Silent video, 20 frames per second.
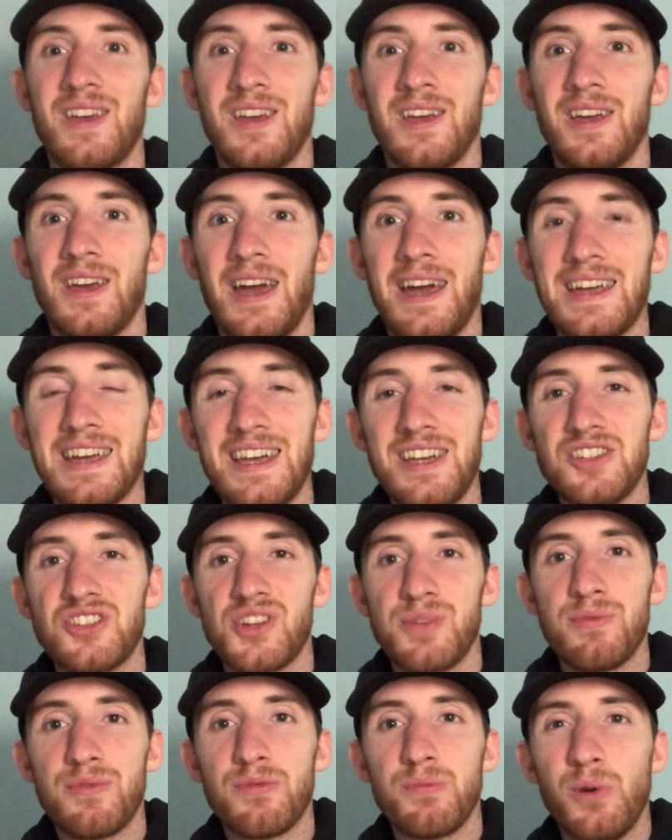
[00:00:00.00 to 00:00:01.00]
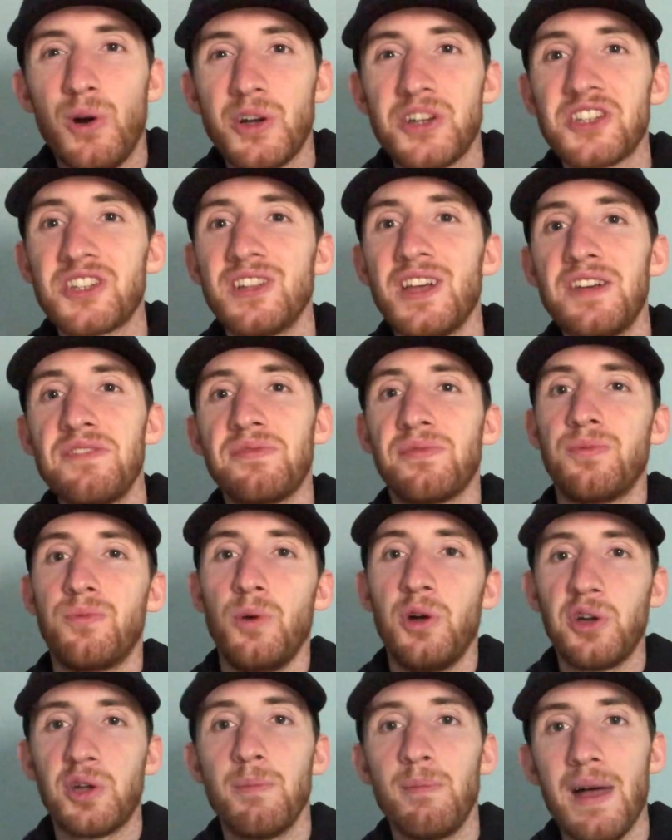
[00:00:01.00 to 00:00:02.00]
Hi guys, Jamie from Boxing Life.
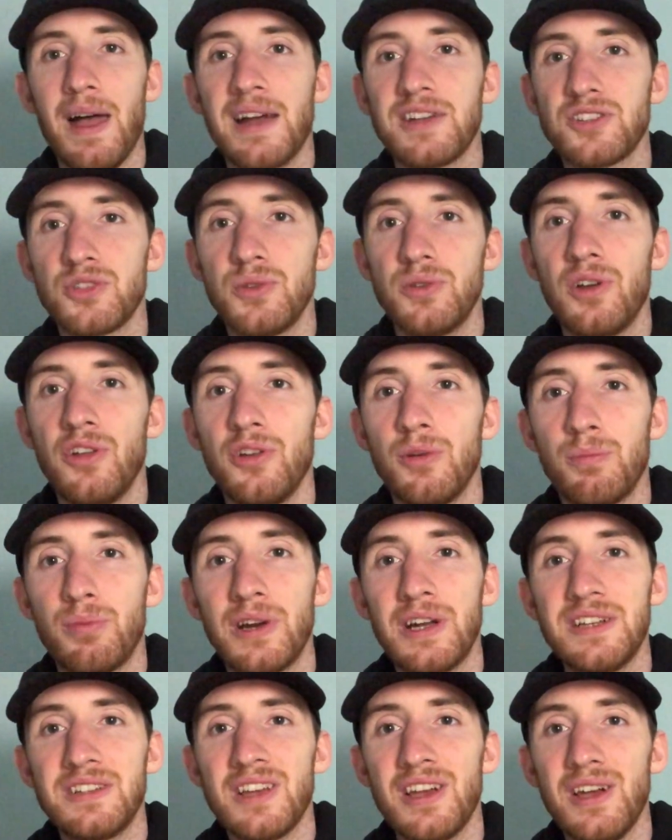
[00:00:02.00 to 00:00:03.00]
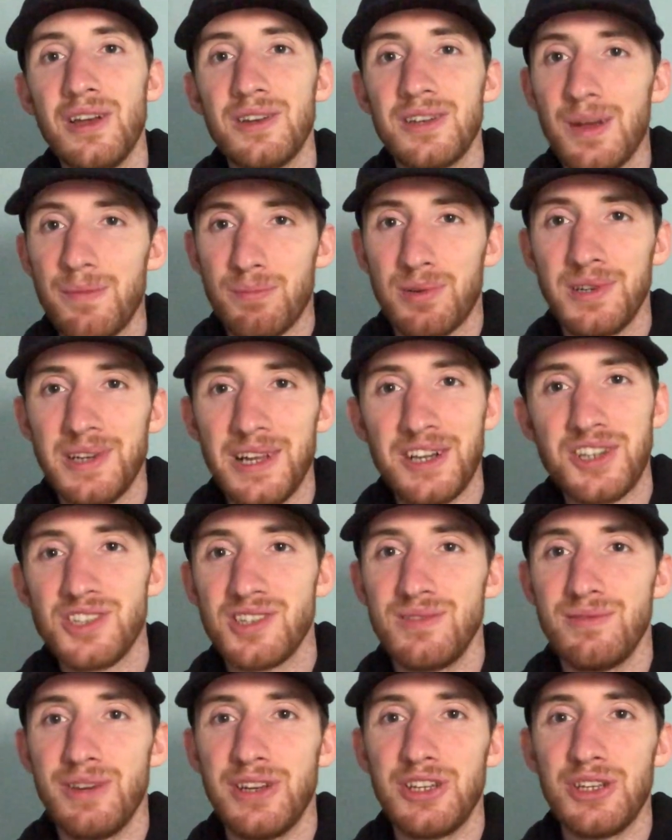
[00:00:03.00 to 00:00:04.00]
Welcome back to another breakdown and
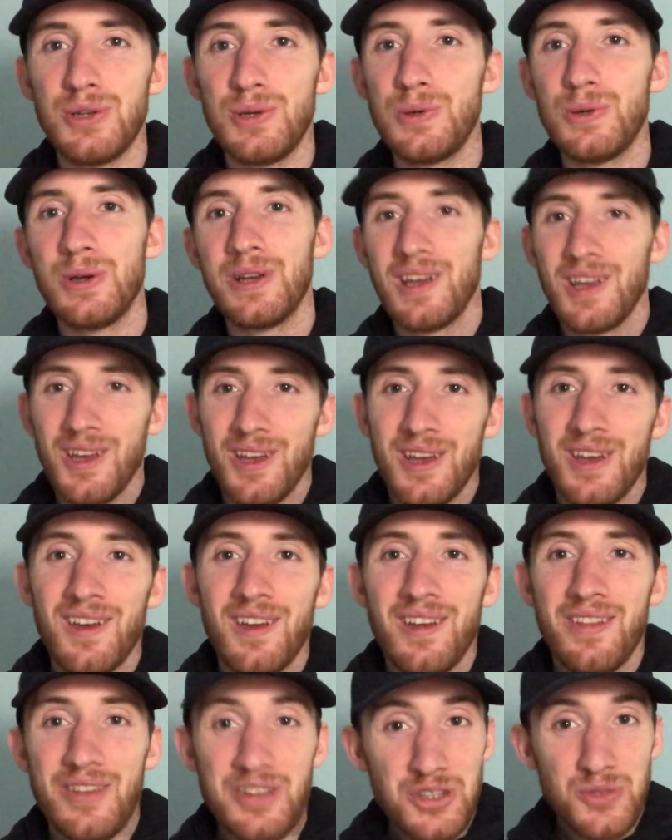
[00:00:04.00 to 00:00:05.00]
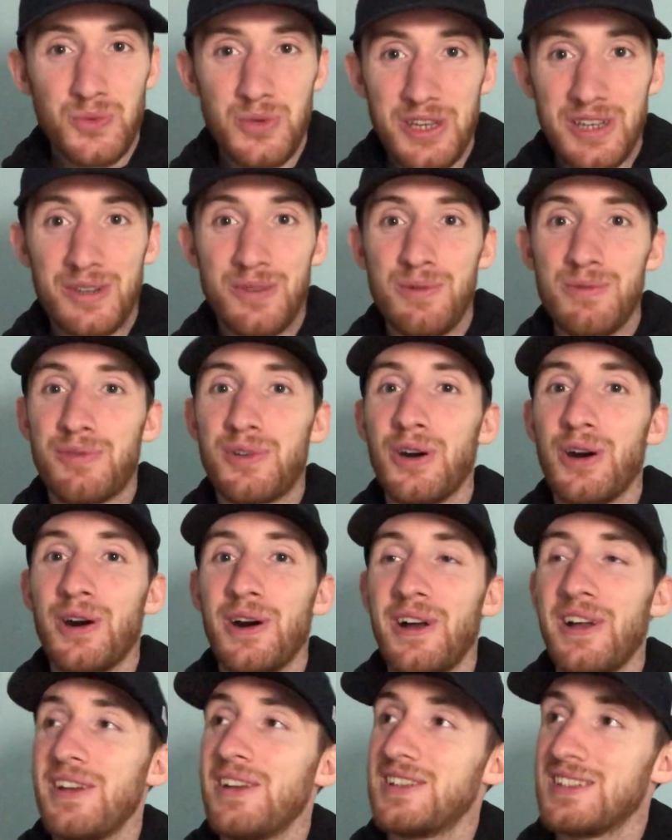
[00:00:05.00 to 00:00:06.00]
prediction video. This week we've
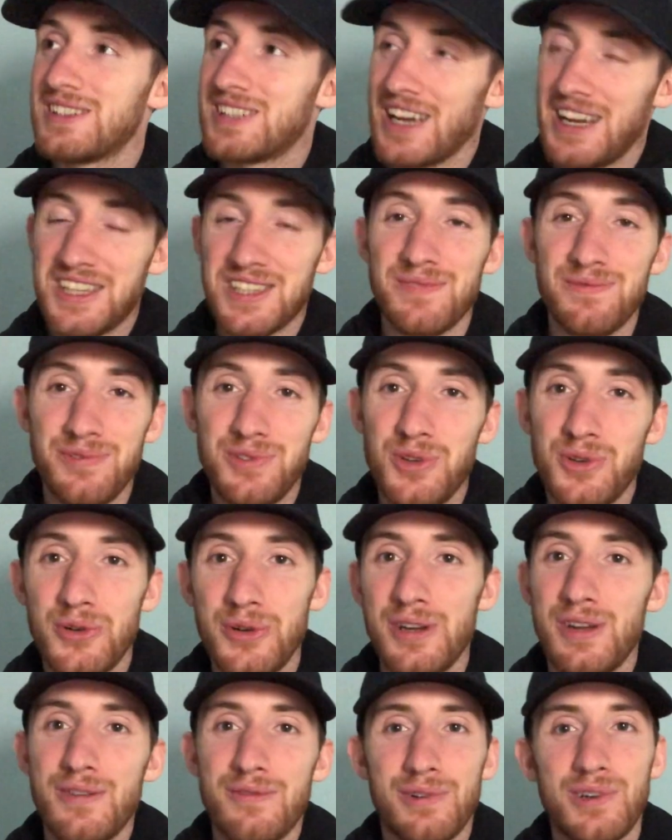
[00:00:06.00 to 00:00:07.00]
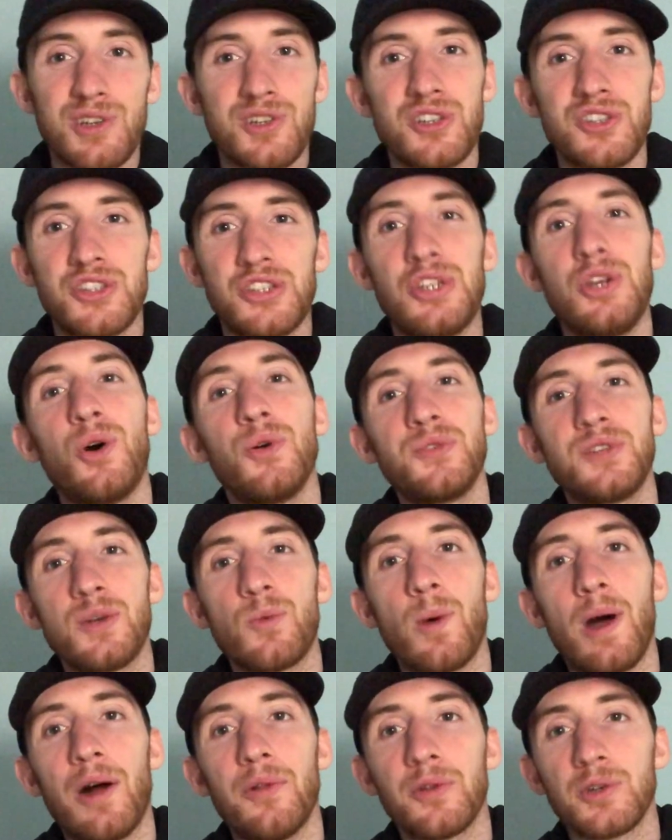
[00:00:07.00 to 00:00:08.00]
got Tyson Fury versus Deontay
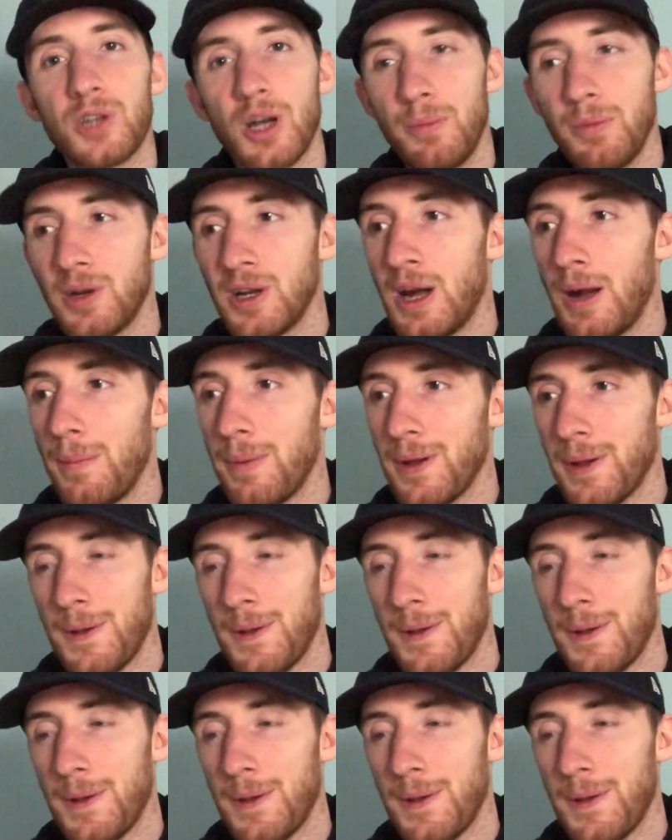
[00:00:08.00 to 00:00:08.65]
Wilder coming up.